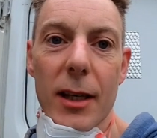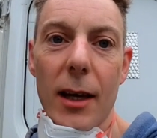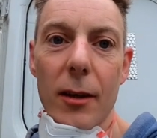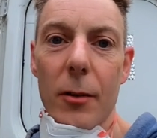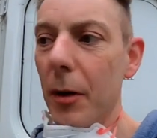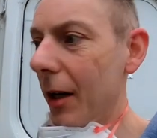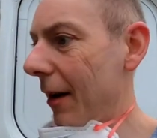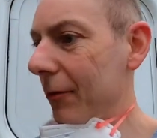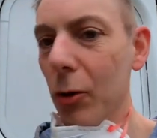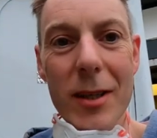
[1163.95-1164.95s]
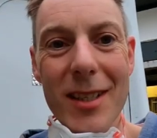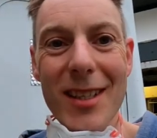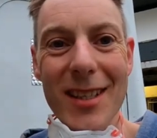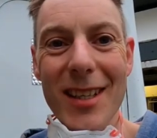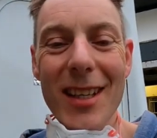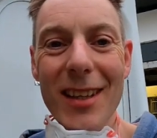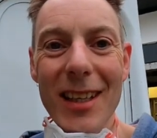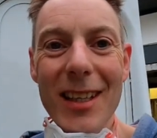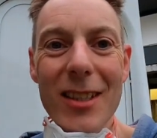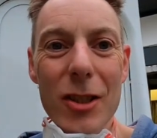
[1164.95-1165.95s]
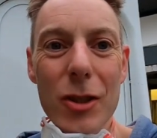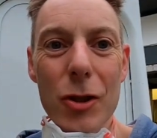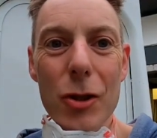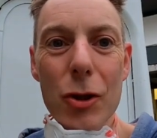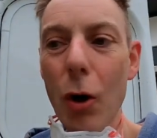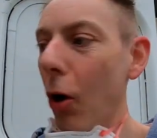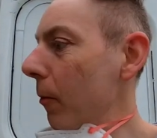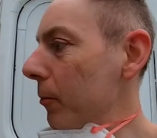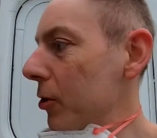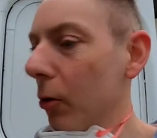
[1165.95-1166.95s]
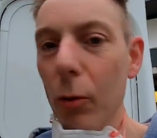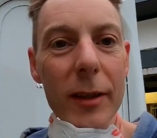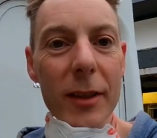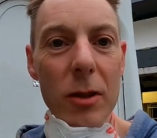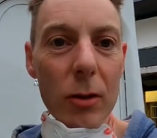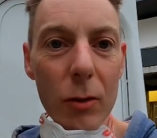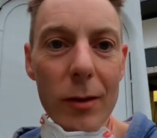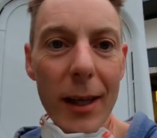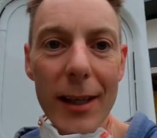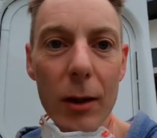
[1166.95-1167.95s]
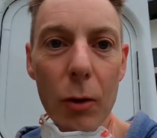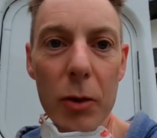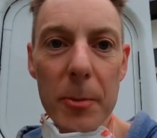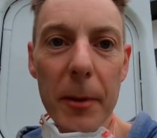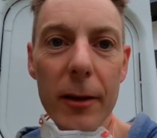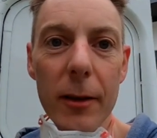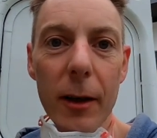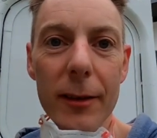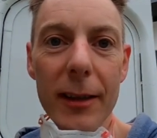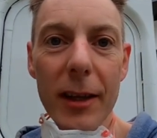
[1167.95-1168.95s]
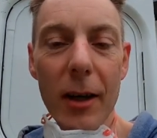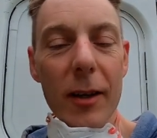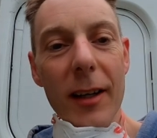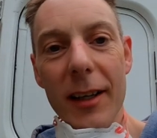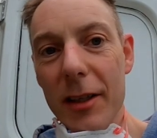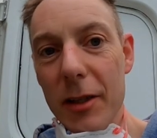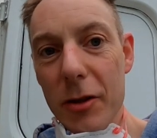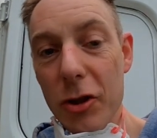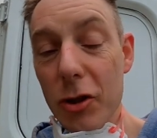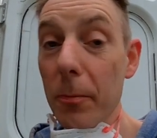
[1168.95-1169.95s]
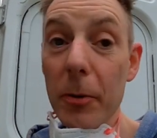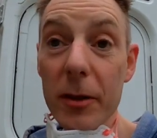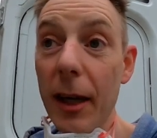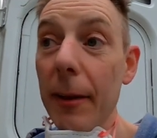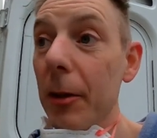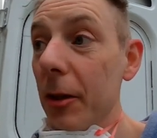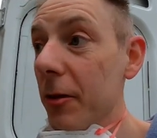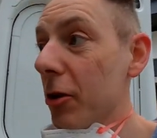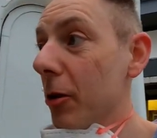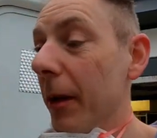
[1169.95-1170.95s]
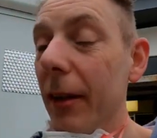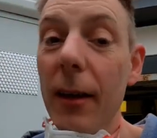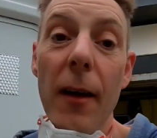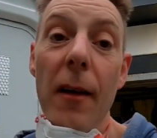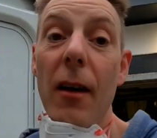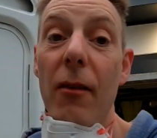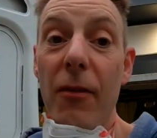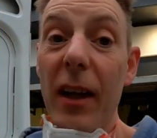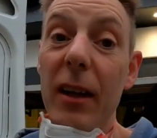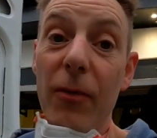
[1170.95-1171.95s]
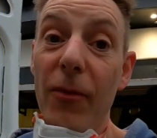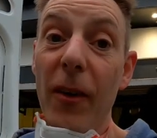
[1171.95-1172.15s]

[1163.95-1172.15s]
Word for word: together but I've noticed it's the, these jobs, although it doesn't look like a lot's been done, they're super time consuming, very